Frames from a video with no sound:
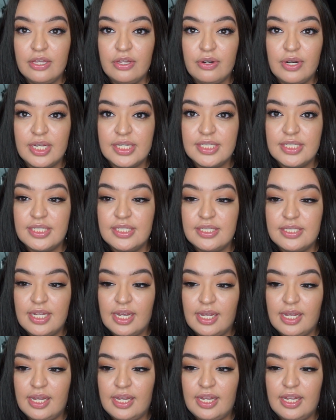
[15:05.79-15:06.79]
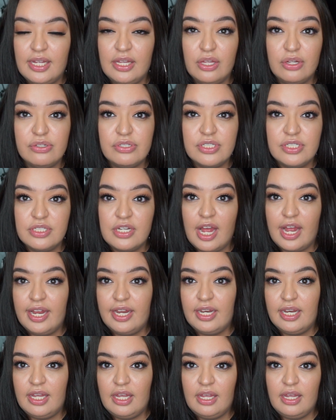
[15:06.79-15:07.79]
They're not sticky, they're
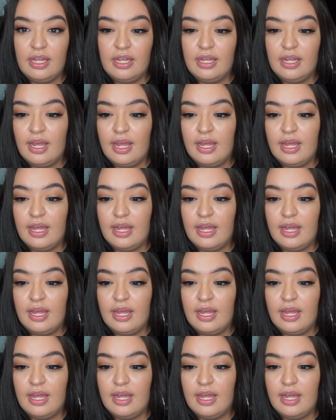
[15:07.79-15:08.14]
shiny,